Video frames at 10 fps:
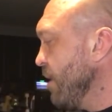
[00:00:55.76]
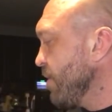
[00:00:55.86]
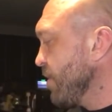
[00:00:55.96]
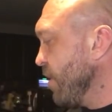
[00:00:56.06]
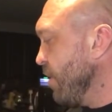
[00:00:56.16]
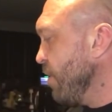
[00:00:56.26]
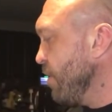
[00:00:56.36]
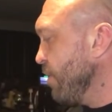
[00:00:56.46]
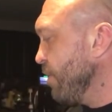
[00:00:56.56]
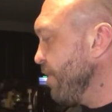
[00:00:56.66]
so
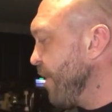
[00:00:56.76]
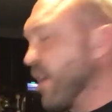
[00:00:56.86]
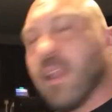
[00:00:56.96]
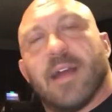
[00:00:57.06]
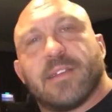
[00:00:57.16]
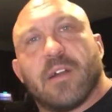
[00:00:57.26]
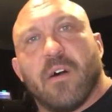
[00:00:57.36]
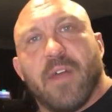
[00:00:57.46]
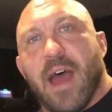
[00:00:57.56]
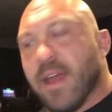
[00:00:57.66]
finalizing
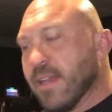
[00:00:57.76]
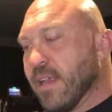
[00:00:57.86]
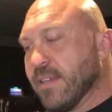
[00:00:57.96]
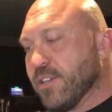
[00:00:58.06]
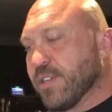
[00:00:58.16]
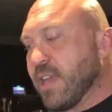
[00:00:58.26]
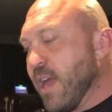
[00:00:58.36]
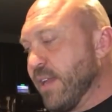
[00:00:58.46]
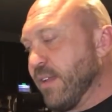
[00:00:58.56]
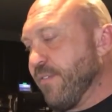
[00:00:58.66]
all that and just
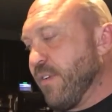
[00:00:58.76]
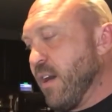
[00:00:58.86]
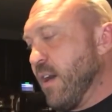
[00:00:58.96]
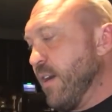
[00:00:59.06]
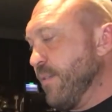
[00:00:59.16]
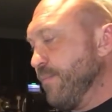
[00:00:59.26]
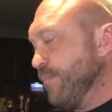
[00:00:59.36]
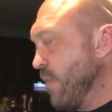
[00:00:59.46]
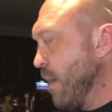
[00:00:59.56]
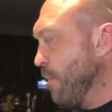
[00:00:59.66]
kind of,
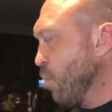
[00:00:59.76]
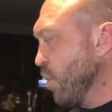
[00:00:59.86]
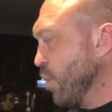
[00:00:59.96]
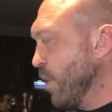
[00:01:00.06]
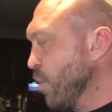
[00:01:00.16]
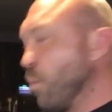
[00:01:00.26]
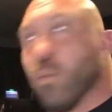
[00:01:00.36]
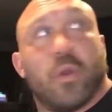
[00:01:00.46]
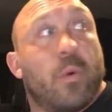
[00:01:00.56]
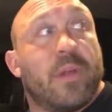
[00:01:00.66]
we're
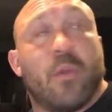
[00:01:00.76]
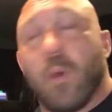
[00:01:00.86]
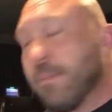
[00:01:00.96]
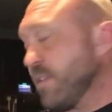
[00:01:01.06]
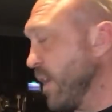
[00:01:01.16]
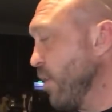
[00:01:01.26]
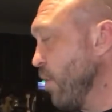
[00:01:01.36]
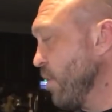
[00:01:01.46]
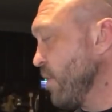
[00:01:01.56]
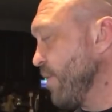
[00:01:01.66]
doing the website
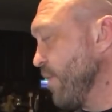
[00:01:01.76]
orders